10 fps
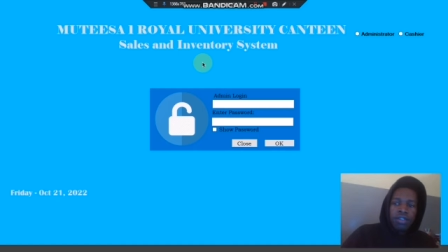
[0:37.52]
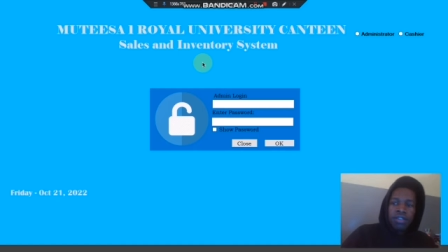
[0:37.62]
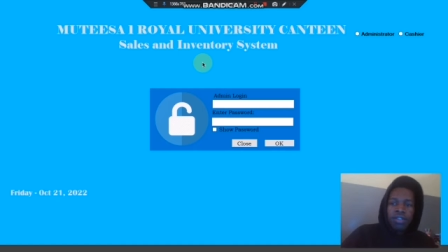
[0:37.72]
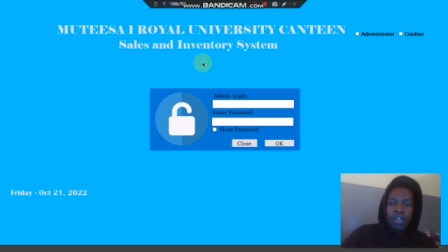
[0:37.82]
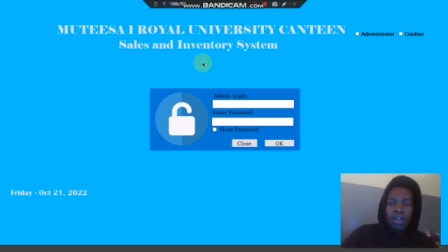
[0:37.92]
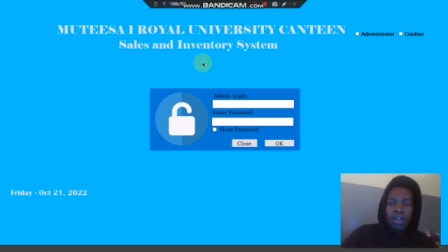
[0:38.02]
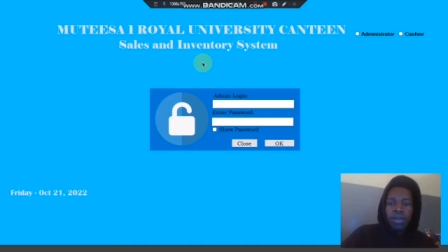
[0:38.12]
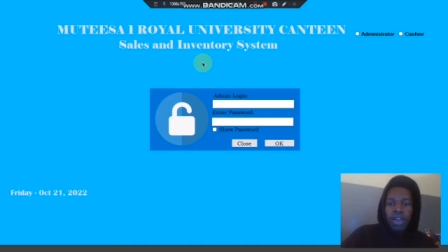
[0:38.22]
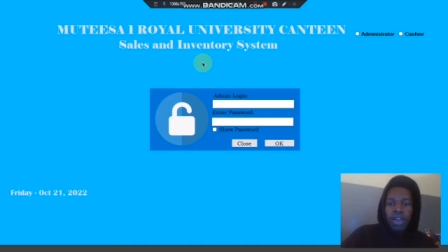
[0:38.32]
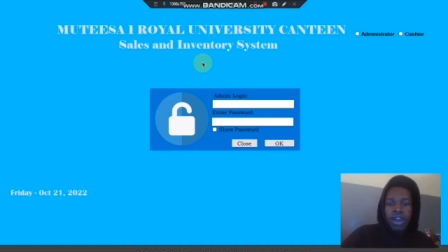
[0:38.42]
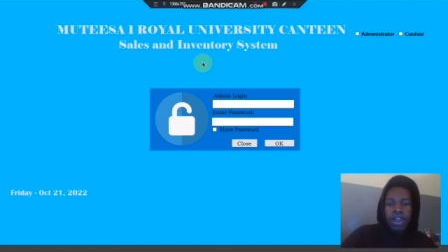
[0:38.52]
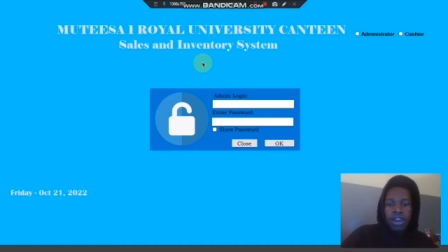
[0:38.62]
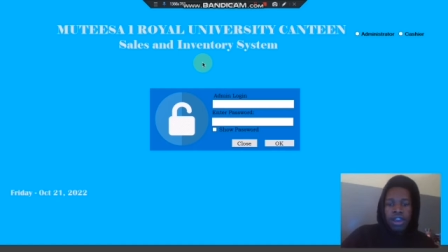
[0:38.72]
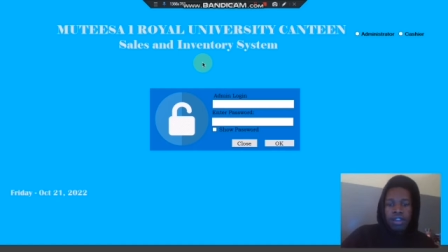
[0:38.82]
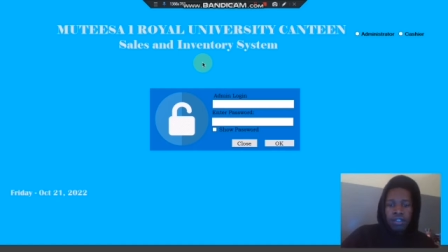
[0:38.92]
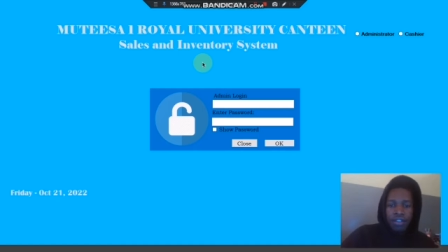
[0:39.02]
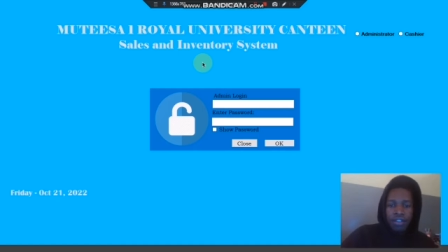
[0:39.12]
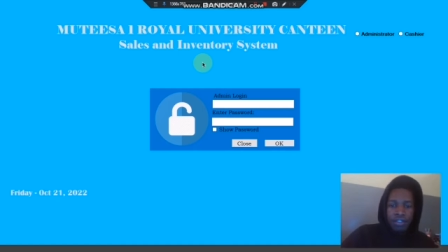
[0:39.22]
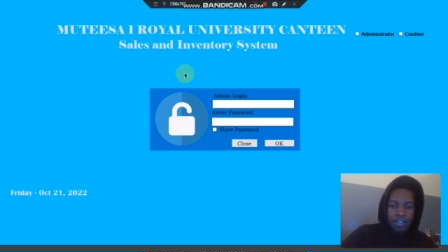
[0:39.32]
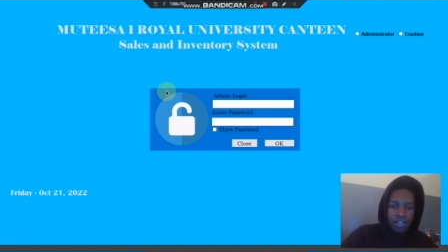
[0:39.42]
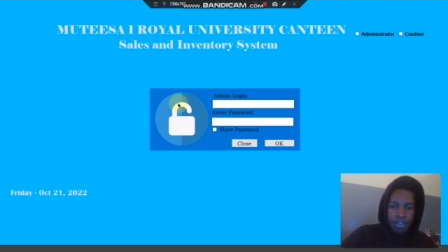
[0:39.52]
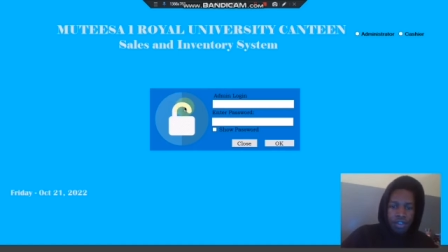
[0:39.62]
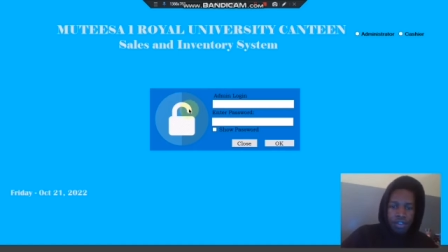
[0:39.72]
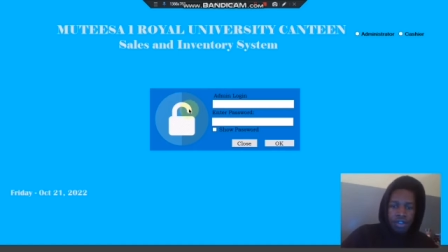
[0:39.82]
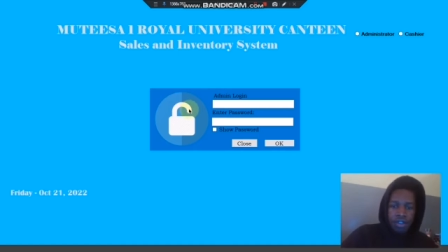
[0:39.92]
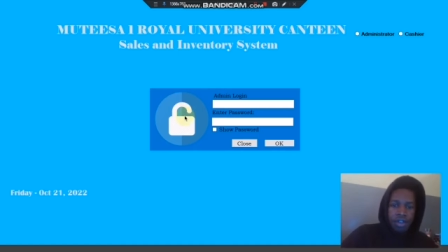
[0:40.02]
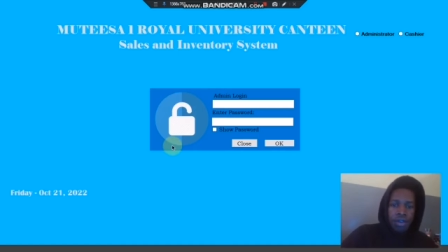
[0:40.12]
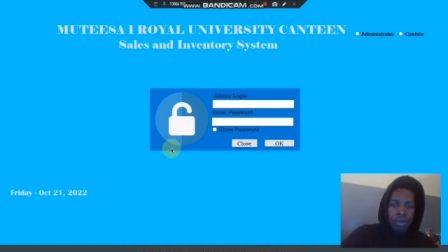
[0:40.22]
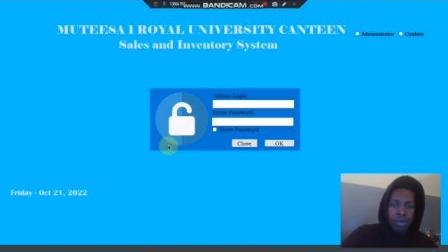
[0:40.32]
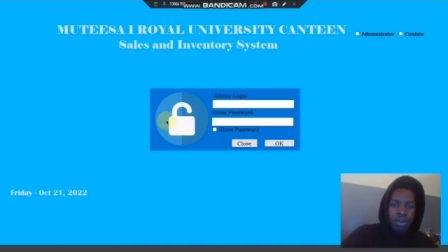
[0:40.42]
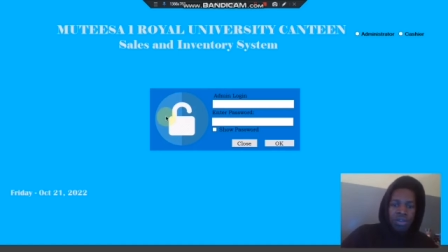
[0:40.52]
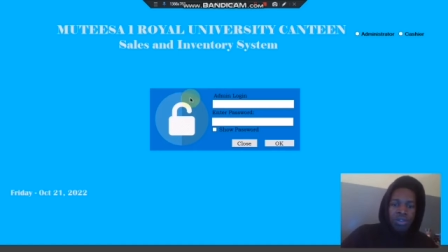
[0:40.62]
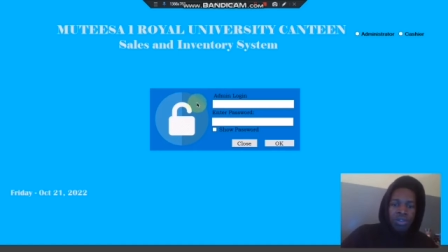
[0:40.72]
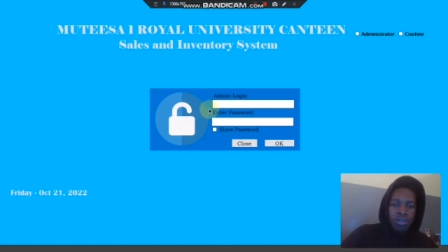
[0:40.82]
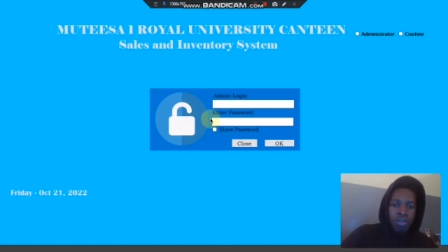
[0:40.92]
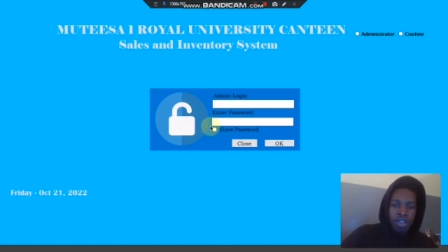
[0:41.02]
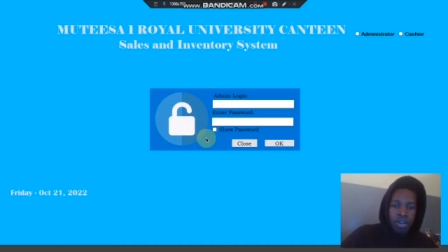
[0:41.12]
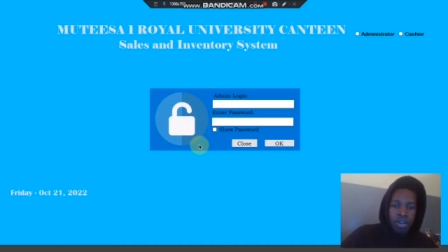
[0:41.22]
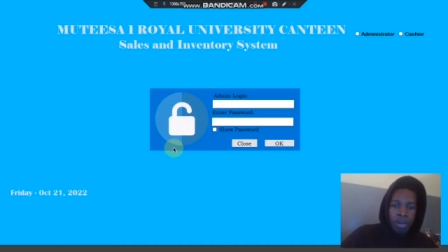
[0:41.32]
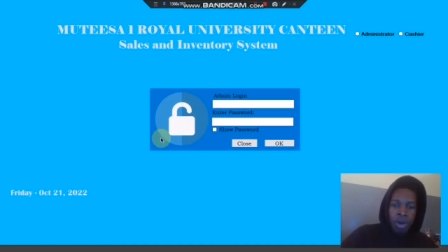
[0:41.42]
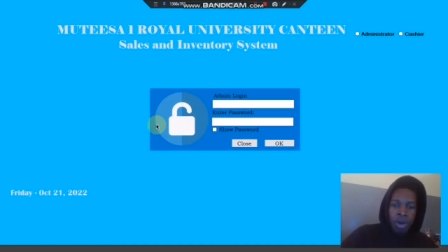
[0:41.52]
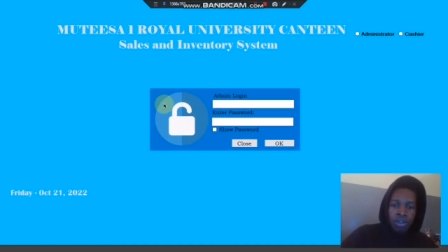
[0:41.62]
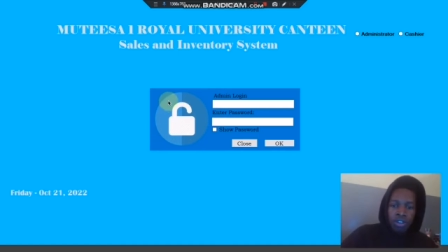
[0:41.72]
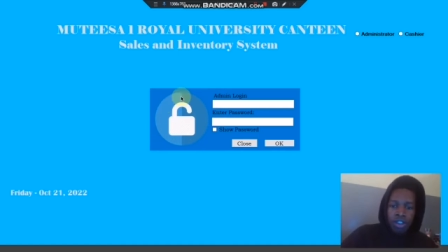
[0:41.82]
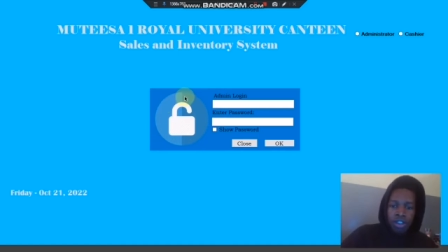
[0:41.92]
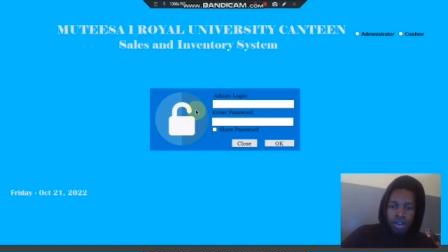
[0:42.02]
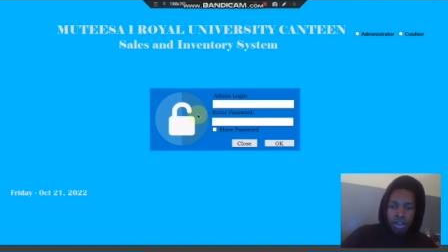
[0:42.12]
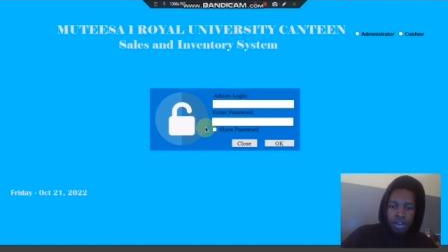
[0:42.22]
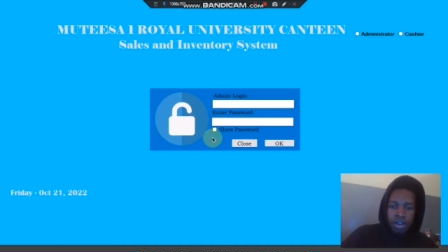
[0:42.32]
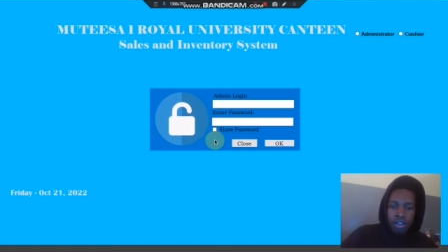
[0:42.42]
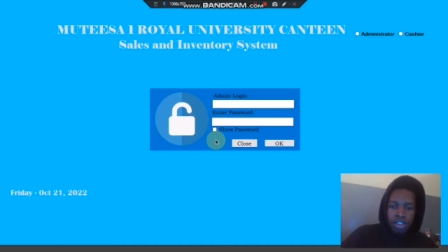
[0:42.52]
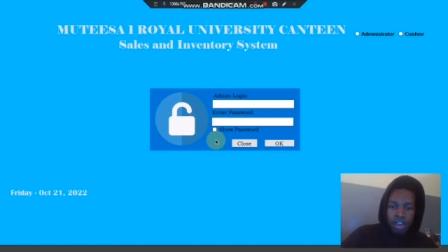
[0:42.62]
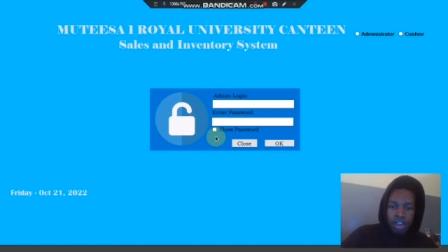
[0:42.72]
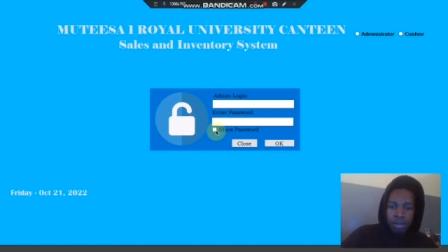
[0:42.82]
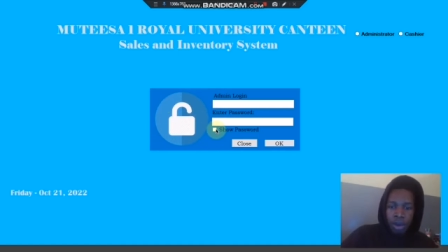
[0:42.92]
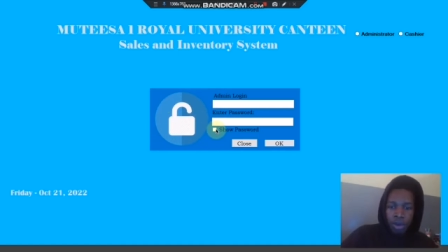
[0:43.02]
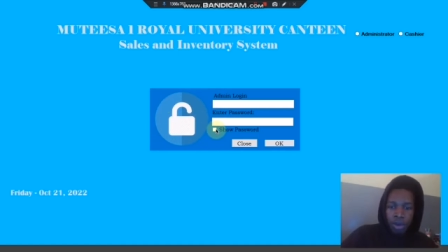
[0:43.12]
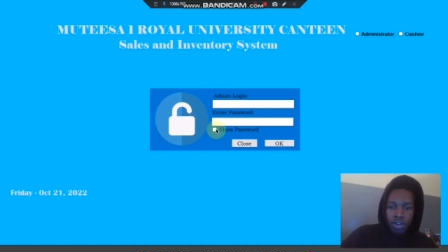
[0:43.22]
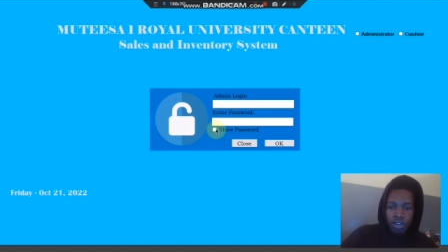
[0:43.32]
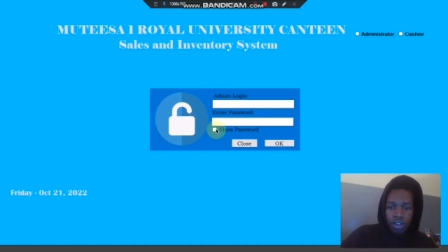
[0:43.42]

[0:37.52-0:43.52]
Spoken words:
is the login interface. We use the picture box here, a checkbox